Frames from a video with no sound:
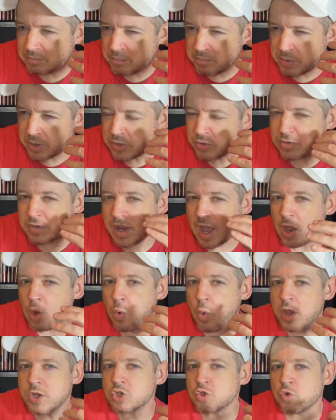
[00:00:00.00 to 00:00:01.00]
but you're not
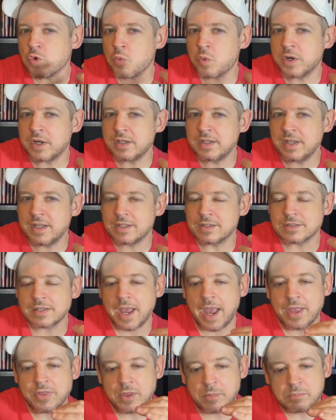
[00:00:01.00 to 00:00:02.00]
quite sure what it is.
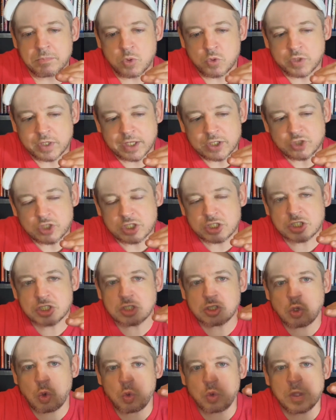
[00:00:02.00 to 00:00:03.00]
And the music is just
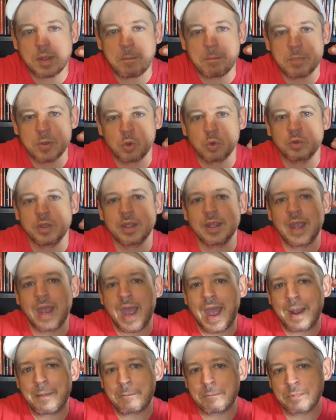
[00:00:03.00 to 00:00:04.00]
slowly building
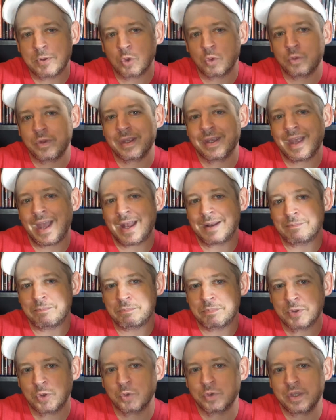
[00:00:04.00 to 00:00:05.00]
and building and
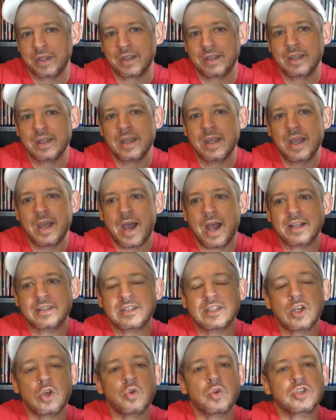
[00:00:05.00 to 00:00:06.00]
building
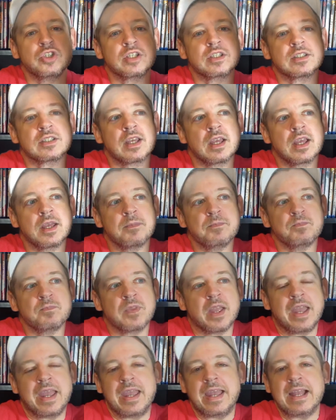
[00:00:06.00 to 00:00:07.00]
until it just
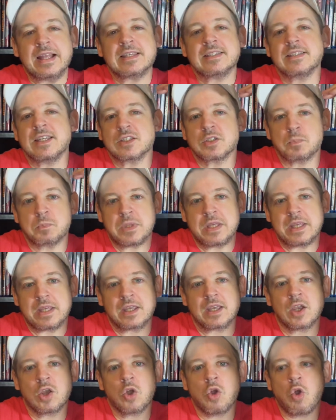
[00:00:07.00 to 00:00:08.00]
hits this
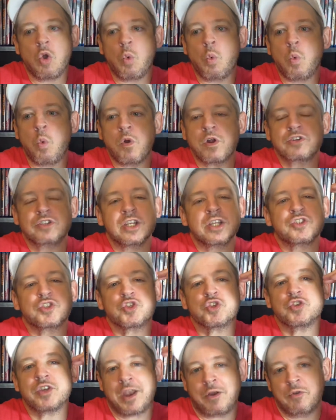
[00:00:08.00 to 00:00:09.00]
peak where it just
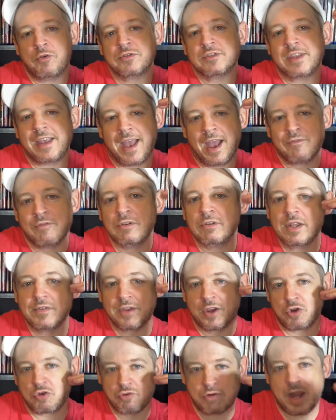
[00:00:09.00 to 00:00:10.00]
scares the ever
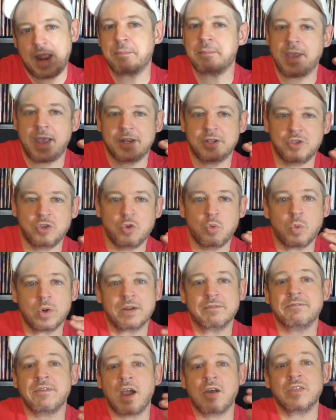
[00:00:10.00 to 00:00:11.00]
living crap out of you when
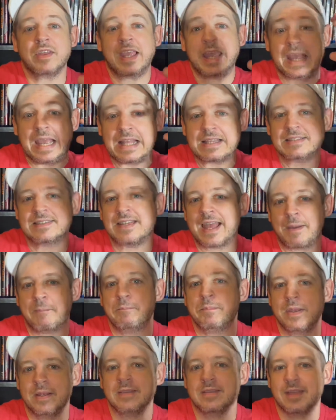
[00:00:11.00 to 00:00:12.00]
it finally hits that
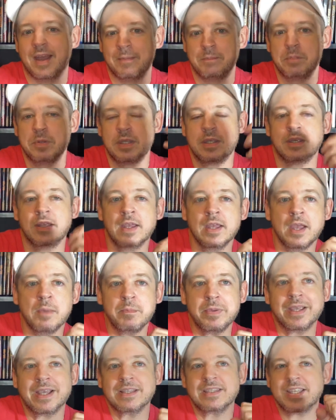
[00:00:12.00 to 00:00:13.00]
big time peak
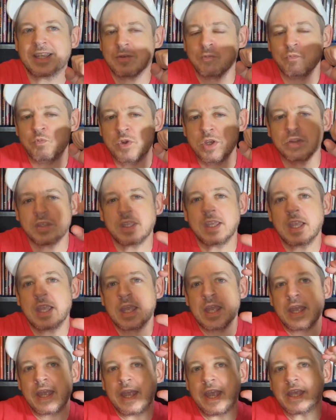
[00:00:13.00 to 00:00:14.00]
because it can really
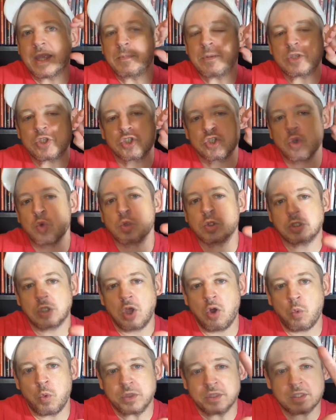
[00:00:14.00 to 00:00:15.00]
it can be so
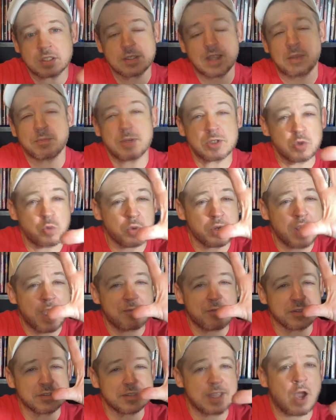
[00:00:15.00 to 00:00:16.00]
low with the sound, especially when you
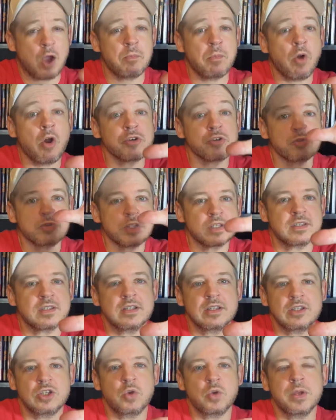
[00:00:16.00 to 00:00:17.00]
have a sound bar and you're
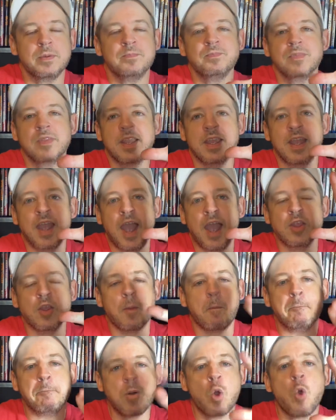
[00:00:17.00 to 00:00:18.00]
listening to it, and then
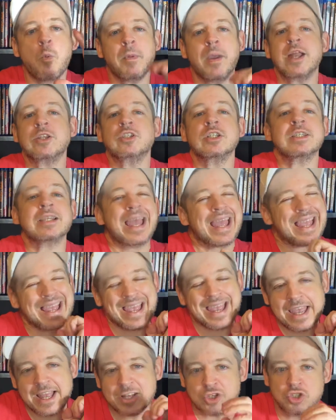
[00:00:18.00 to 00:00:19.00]
boom, it just
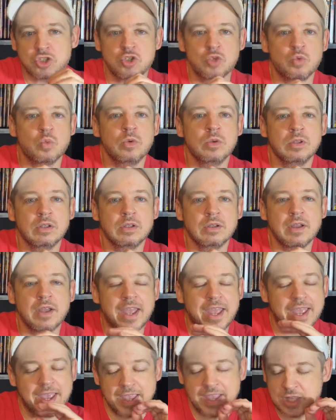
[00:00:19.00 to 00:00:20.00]
hits you.
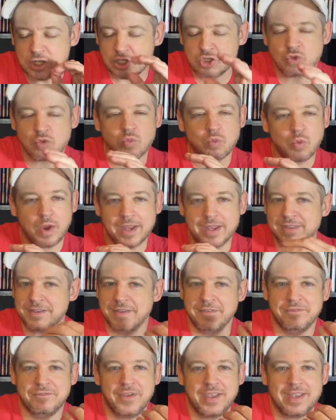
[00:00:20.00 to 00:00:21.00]
It hits you right in the
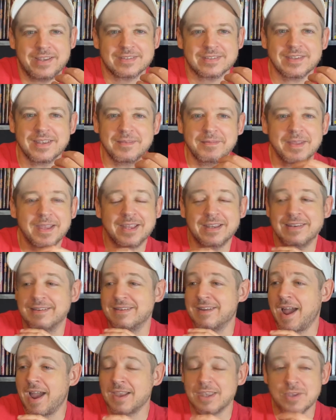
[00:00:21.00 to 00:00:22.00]
face. It can
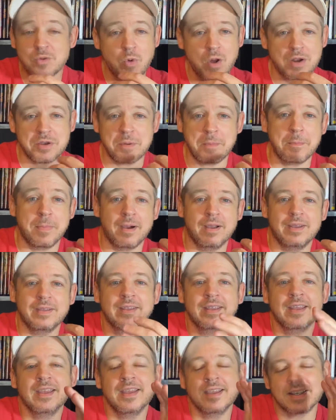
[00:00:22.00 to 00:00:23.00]
knock you on your butt
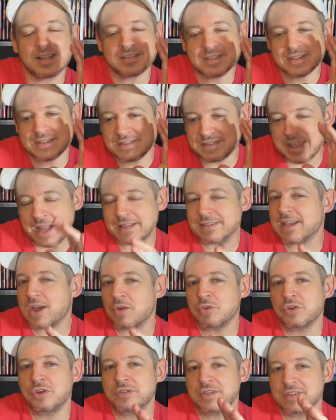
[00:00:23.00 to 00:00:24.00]
because that's how
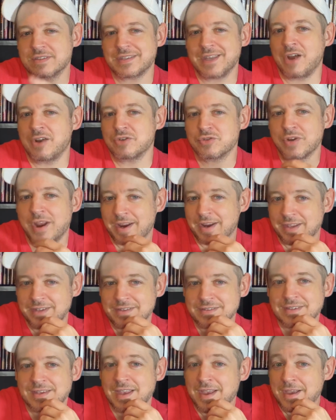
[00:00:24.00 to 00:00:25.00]
good the soundtrack
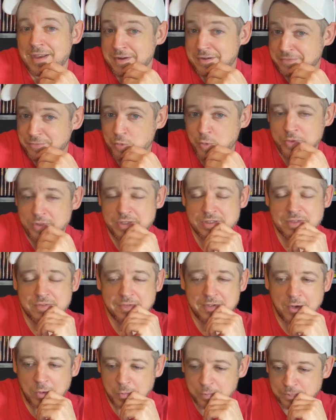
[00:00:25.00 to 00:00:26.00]
is for this
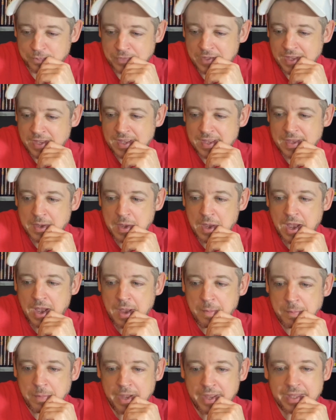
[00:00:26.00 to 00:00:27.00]
film.
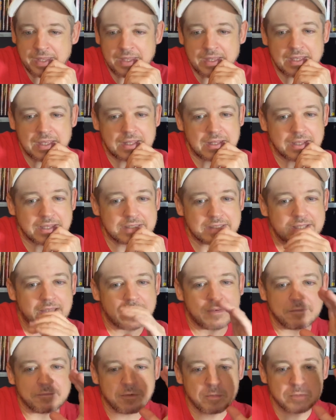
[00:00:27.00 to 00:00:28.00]
But like I
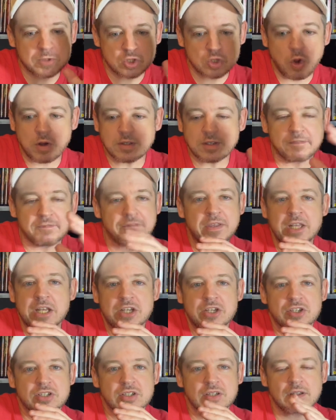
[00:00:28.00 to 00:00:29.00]
said, from start to
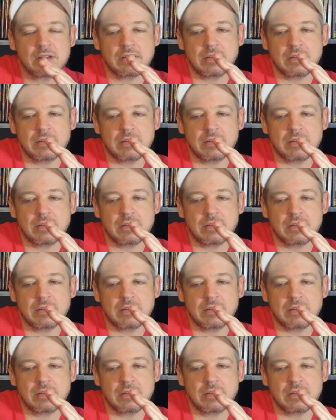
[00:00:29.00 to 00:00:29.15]
finish,